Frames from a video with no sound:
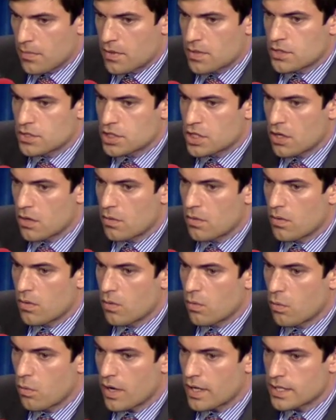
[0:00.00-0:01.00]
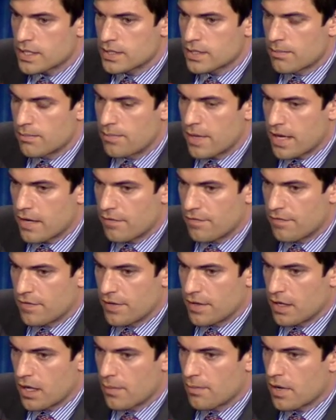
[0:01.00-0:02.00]
so, what is the
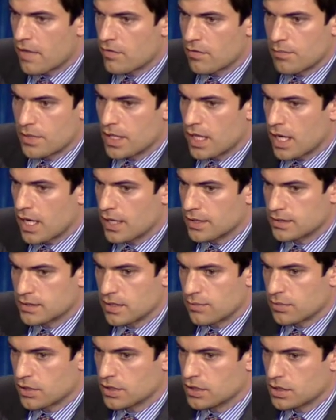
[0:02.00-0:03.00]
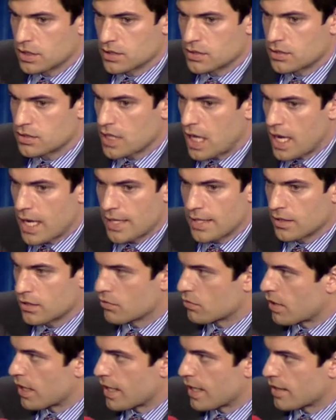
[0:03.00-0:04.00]
benefit above and beyond simply just tying
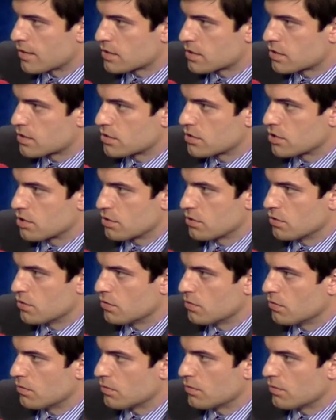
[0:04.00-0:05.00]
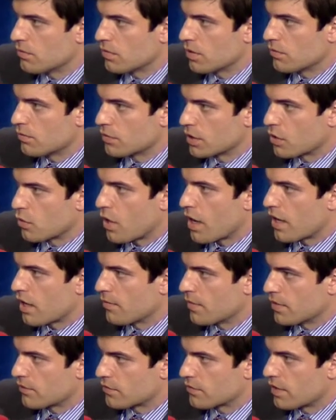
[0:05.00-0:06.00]
grants to
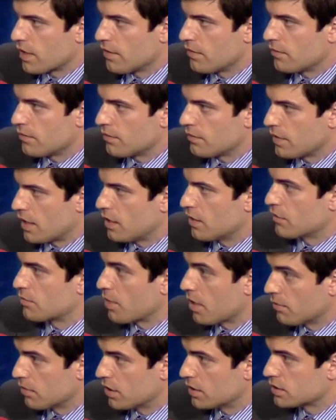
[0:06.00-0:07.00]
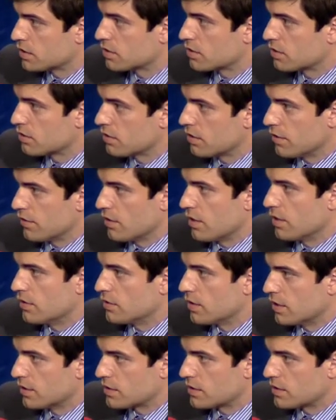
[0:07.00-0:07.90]
requirements that data is published in, in, in,